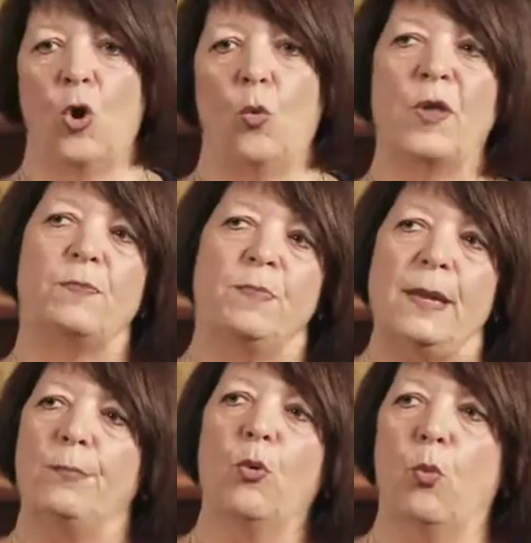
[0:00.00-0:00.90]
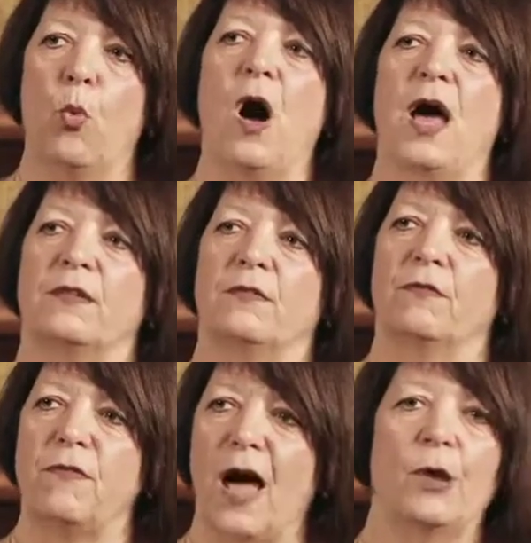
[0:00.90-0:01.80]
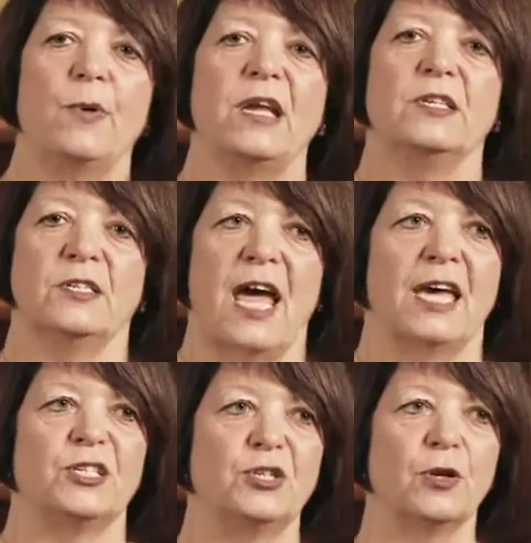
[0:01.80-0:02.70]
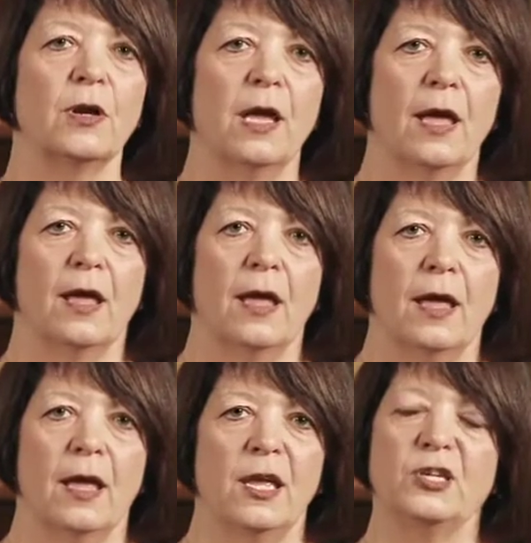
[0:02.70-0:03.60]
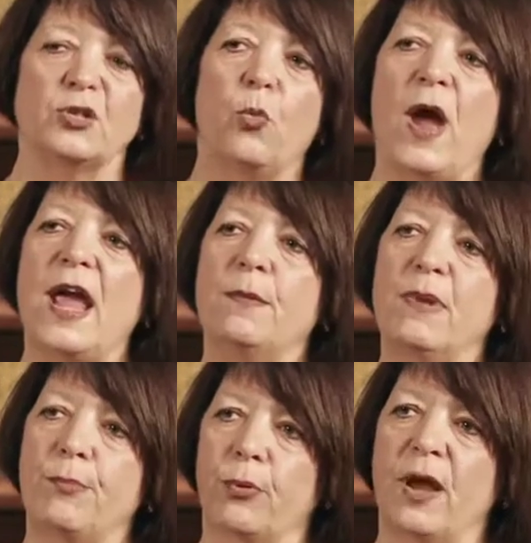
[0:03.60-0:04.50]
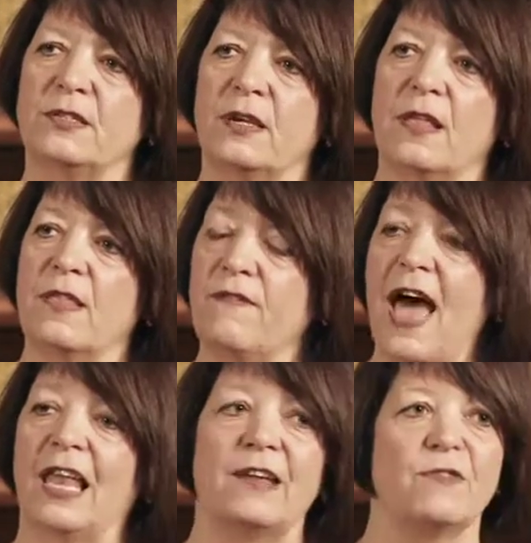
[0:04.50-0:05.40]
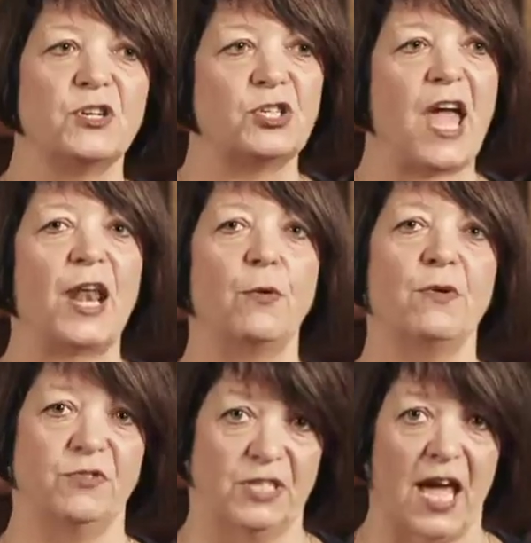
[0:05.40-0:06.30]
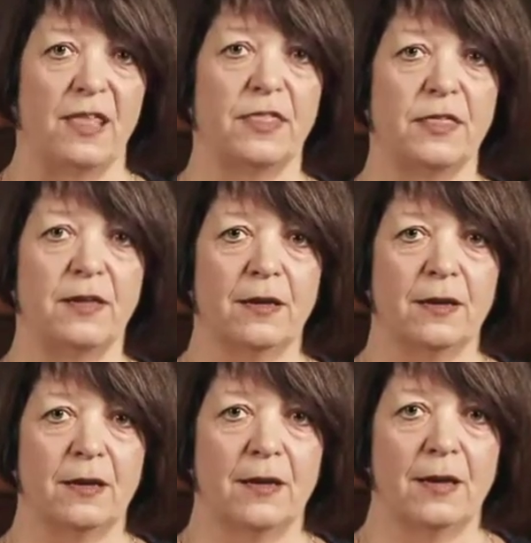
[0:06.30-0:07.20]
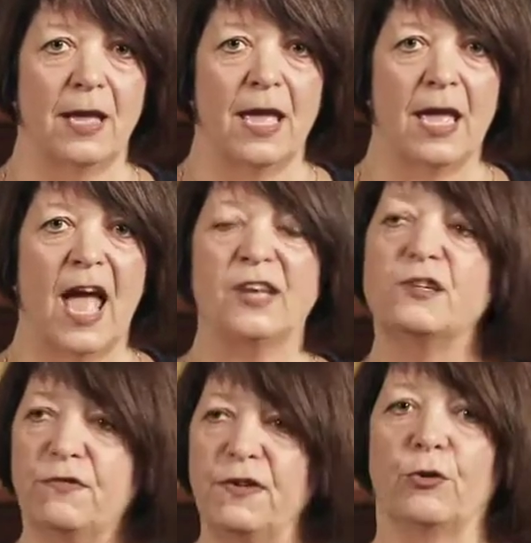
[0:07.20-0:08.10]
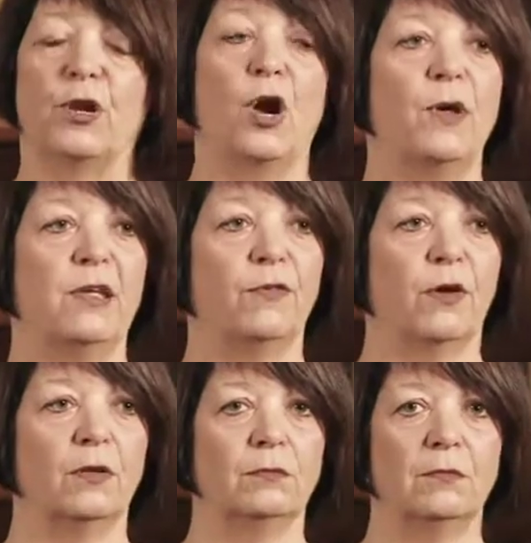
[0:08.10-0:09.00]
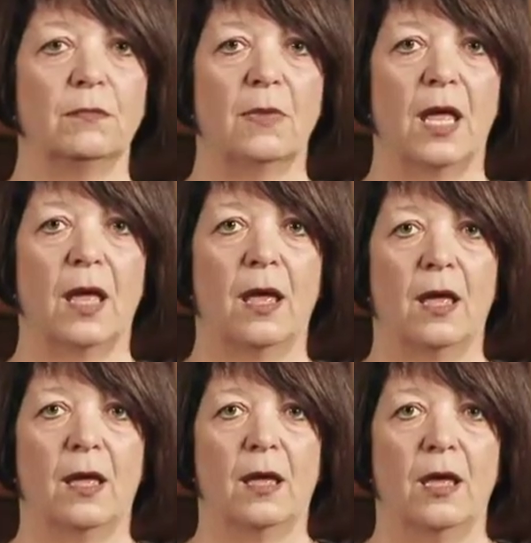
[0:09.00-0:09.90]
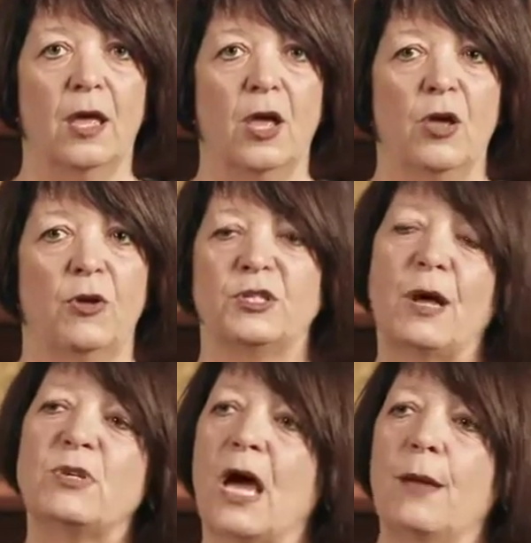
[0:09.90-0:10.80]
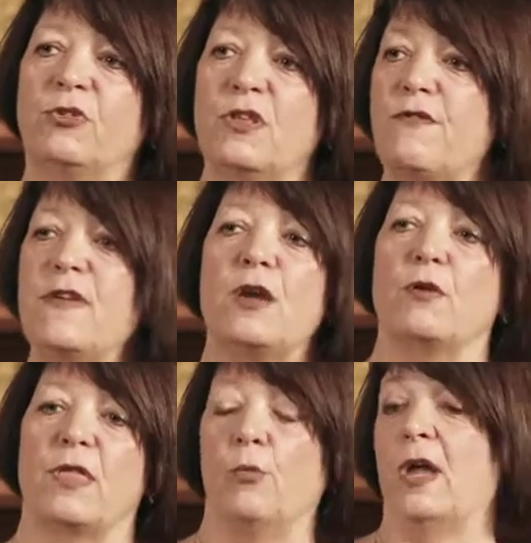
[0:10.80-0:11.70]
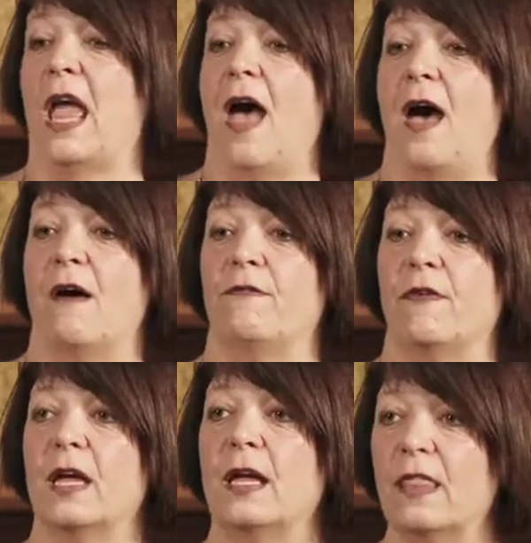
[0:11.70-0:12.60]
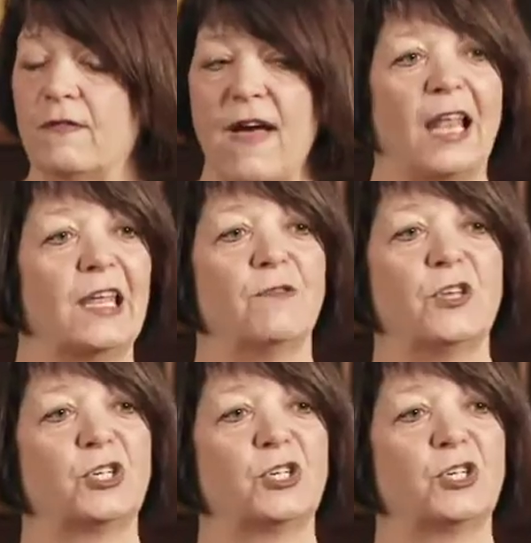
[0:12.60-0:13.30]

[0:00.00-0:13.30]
What people want following disaster is a way to be present in the valley of the shadow of death and to fear no evil. Sometimes the fear that we have in the valley of the